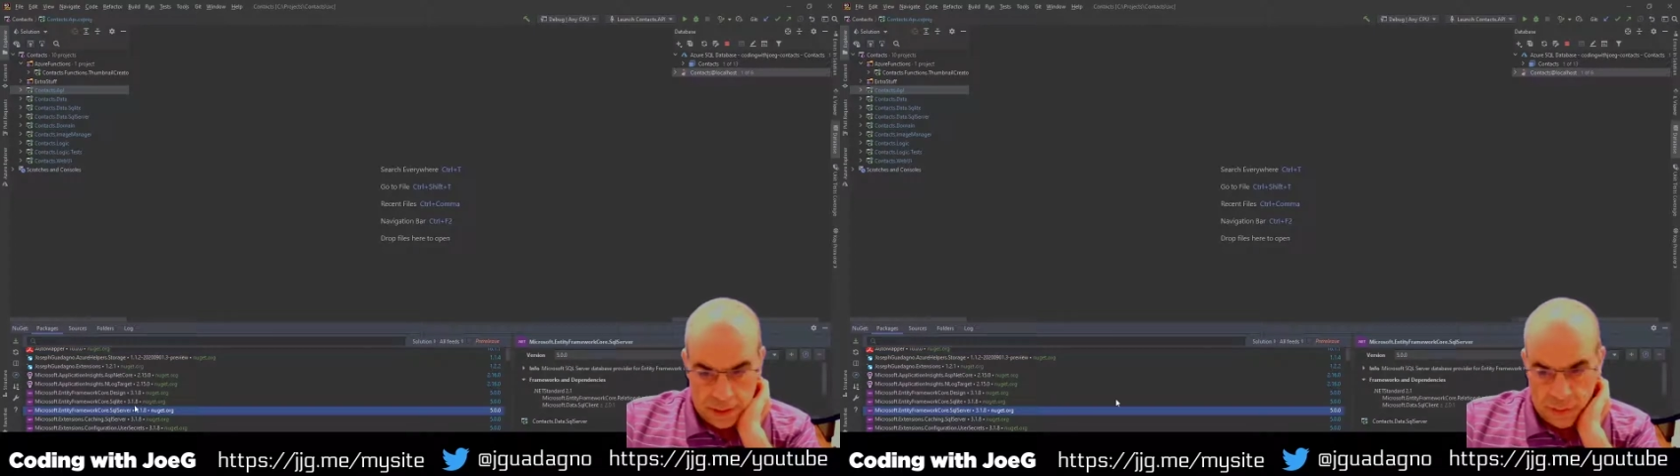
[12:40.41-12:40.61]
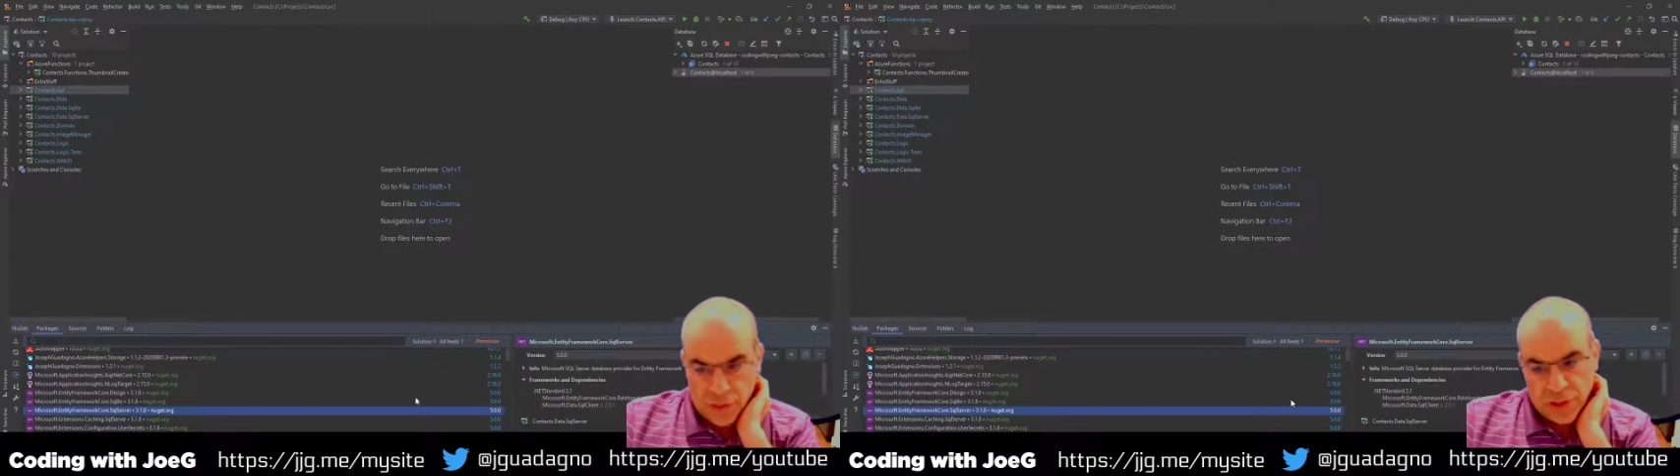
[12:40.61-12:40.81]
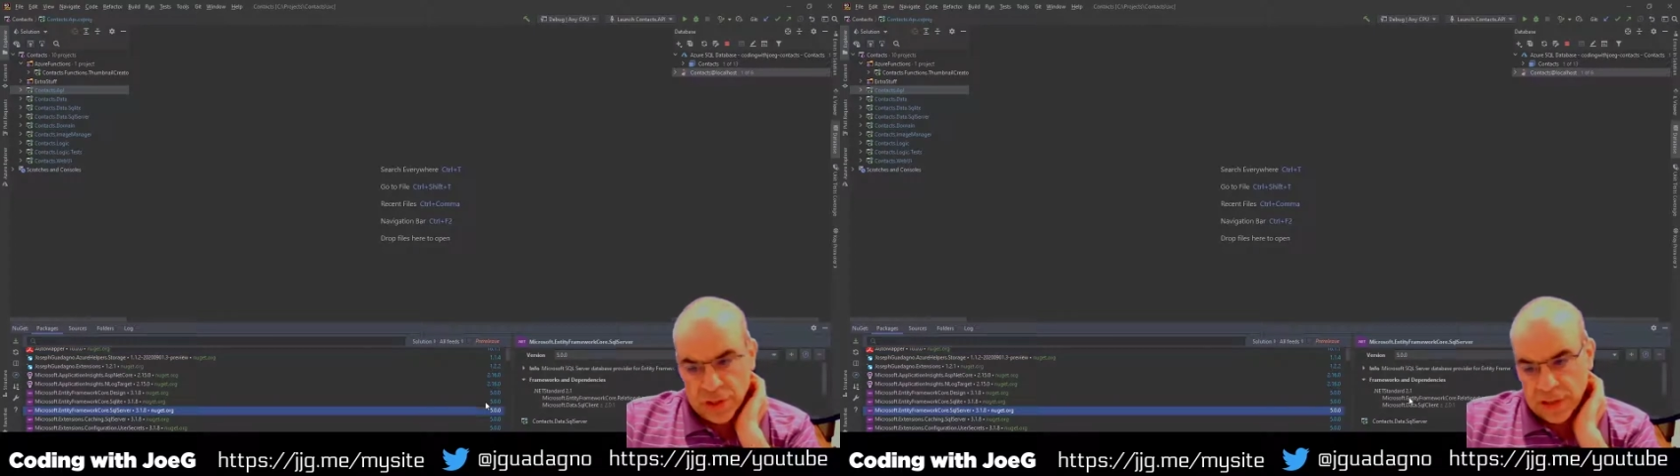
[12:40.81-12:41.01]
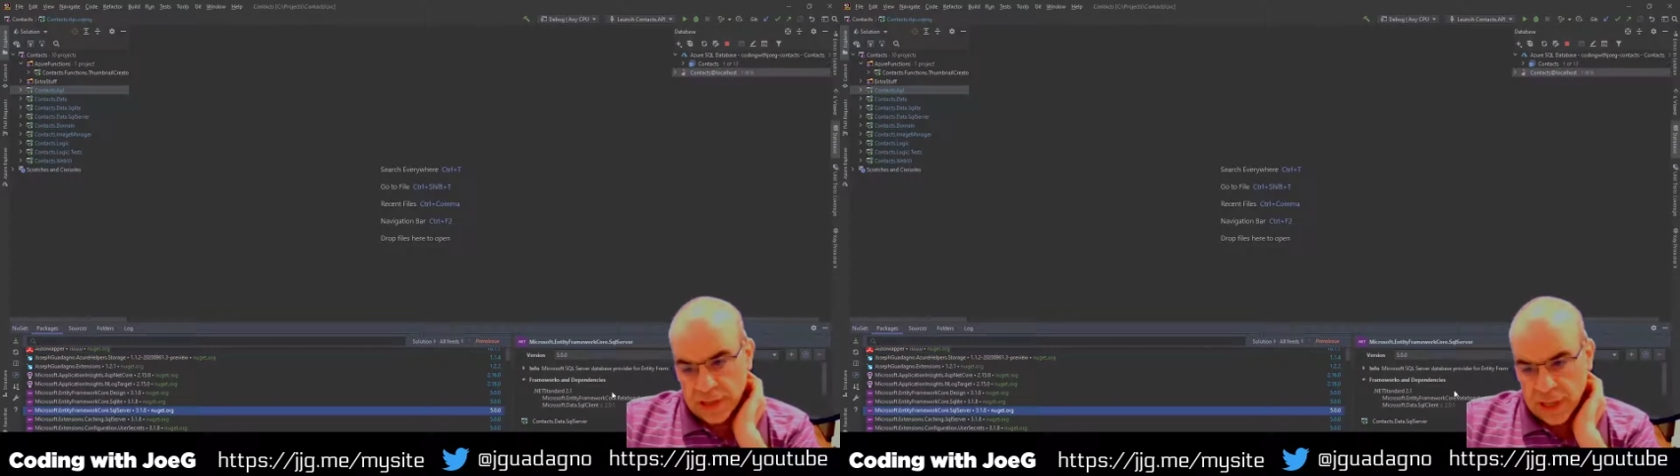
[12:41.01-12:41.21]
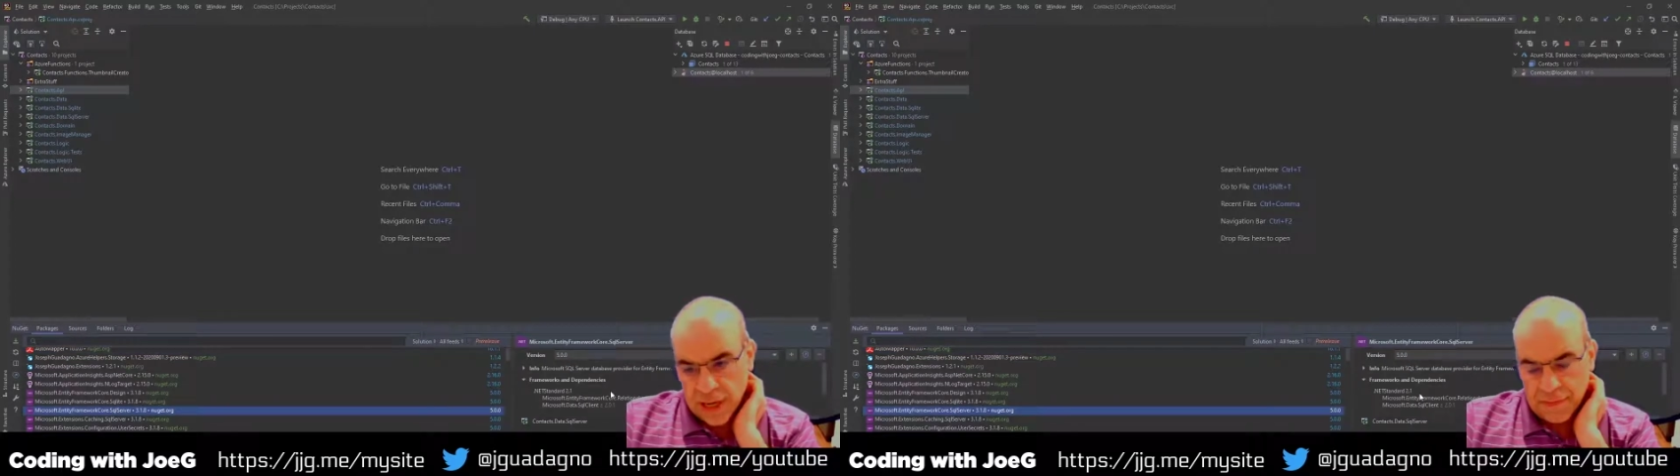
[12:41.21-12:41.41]
which is
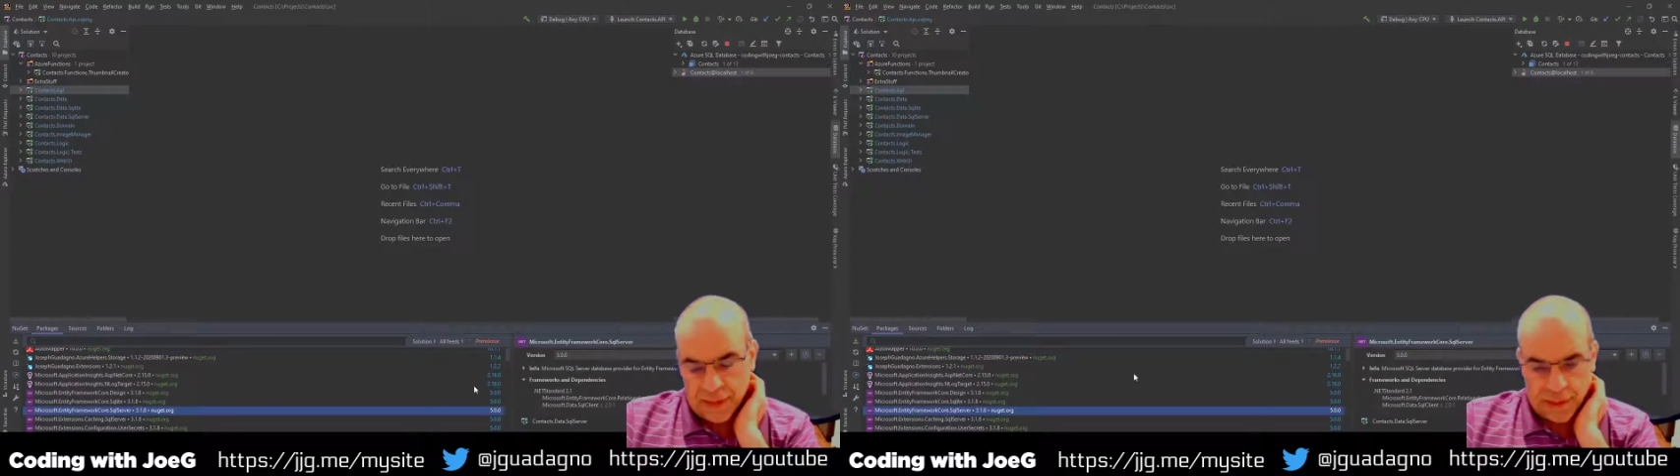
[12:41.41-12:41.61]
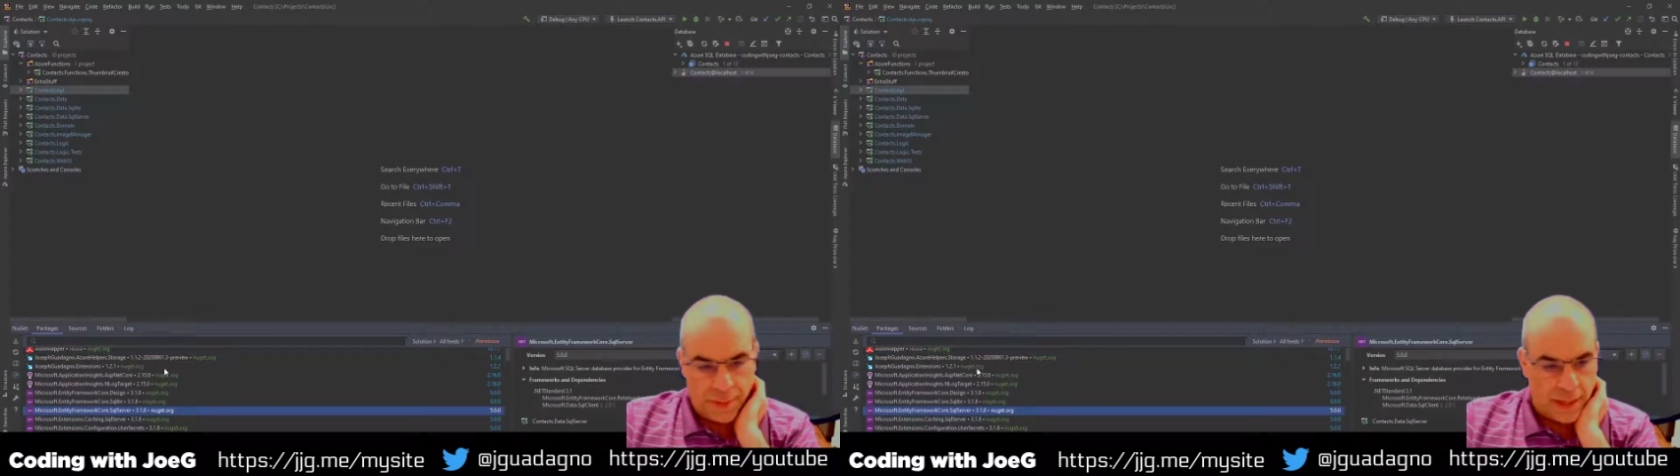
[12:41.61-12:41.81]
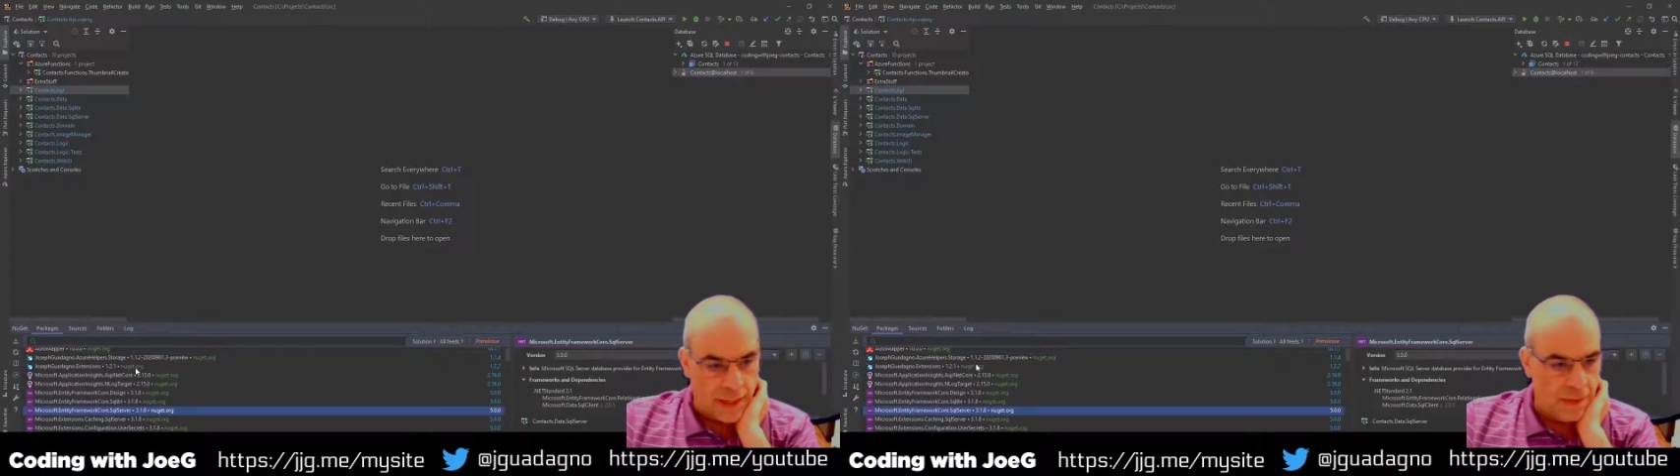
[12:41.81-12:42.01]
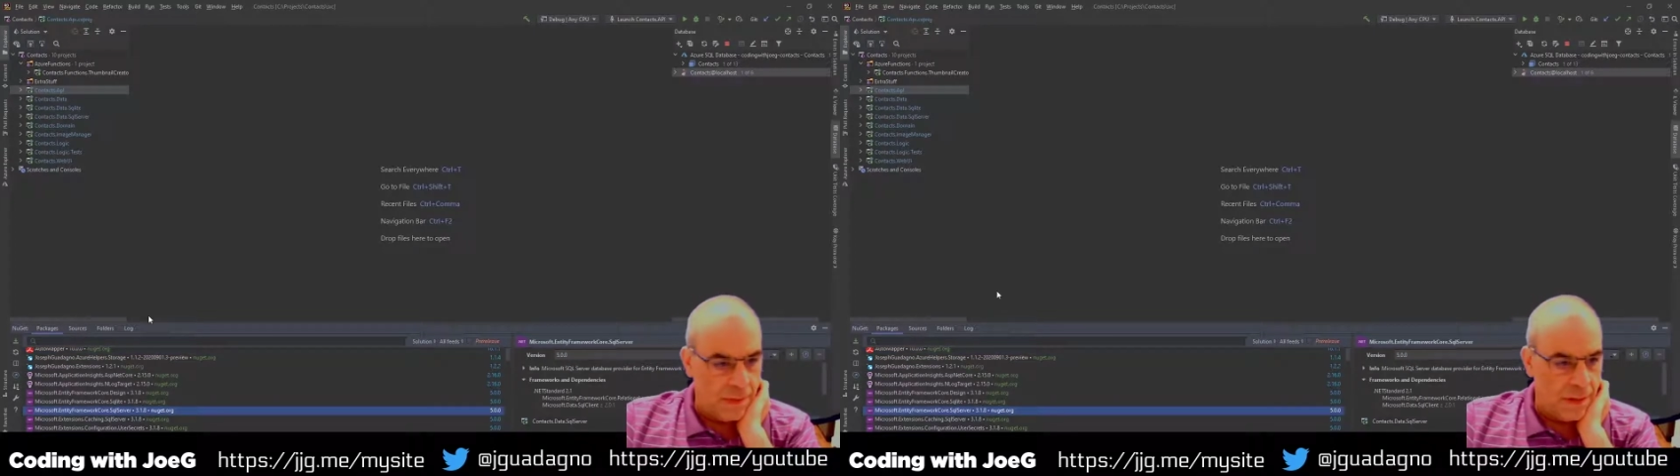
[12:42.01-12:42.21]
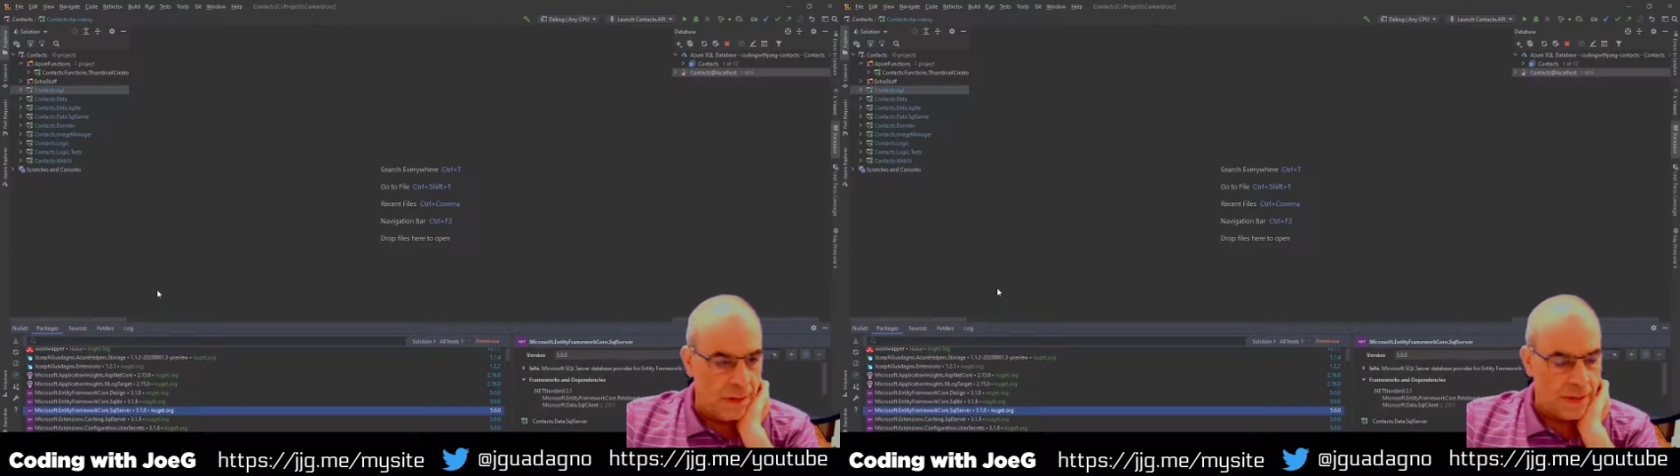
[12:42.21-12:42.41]
kind of expected
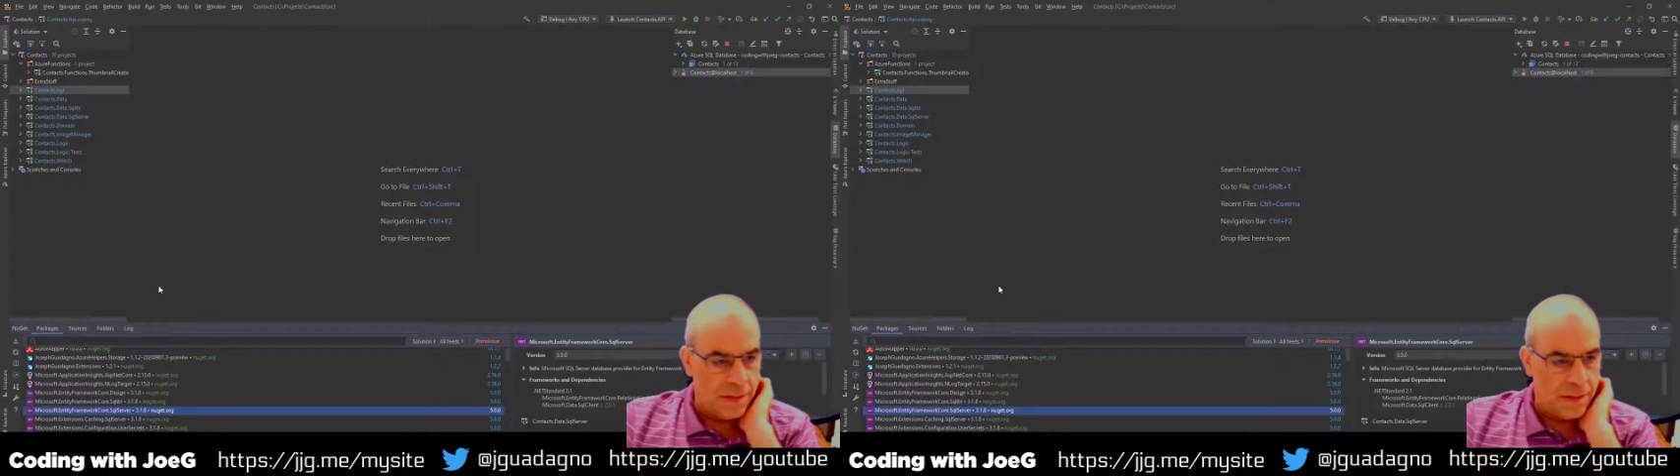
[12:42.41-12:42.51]
because